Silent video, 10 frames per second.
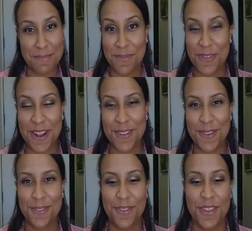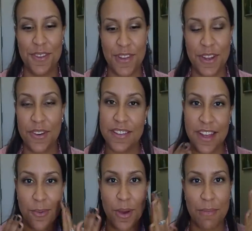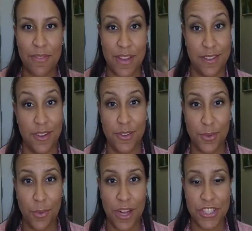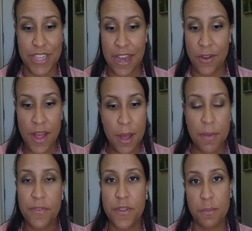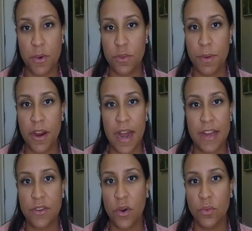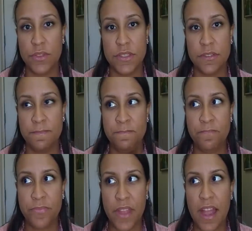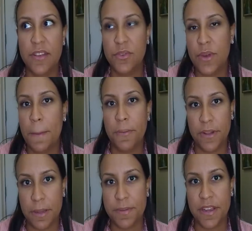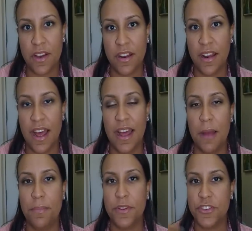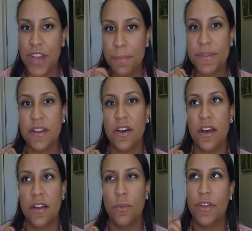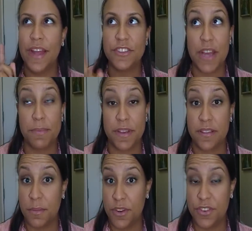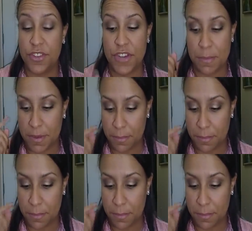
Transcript: right before I do the video because I don't want my face to look too washed out. But for the most part, I don't I do not put lipstick on a lot. I put chapstick on, well not chapstick because I'm allergic to